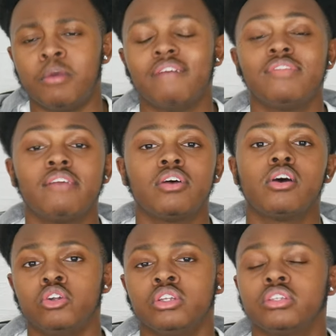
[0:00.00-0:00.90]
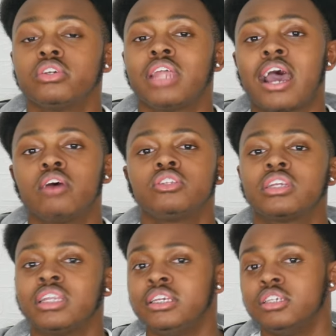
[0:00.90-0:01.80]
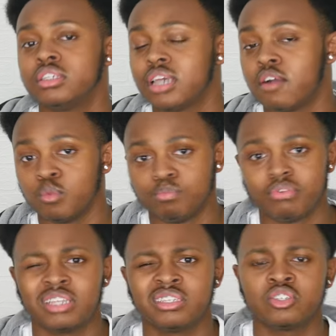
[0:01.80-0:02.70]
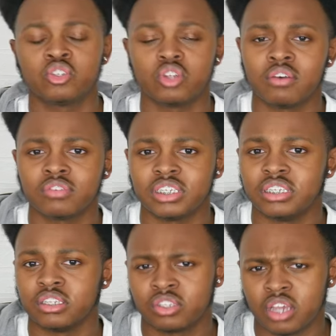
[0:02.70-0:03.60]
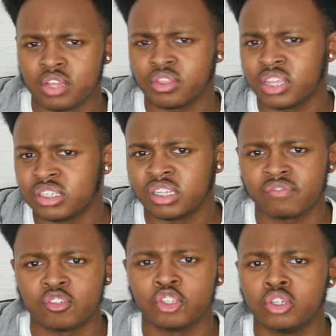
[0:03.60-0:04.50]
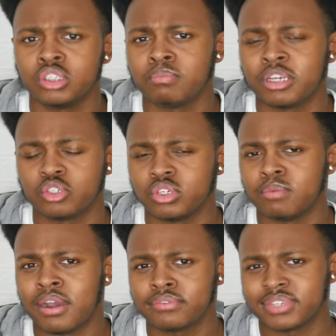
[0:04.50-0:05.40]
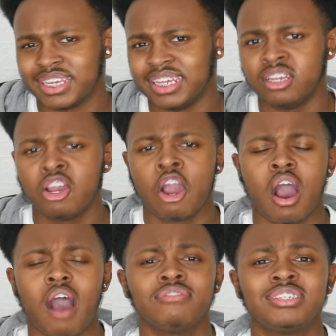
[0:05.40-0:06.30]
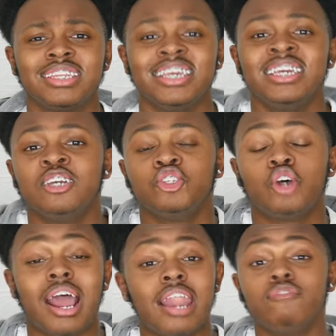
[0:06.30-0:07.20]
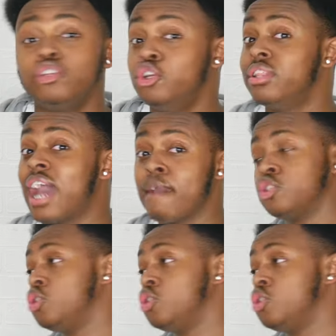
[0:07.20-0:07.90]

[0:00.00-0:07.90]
But I've never understood how to clean yourself with braces, because obviously there's certain things you have to do to make sure your mouth's clean, obviously. So I never knew that.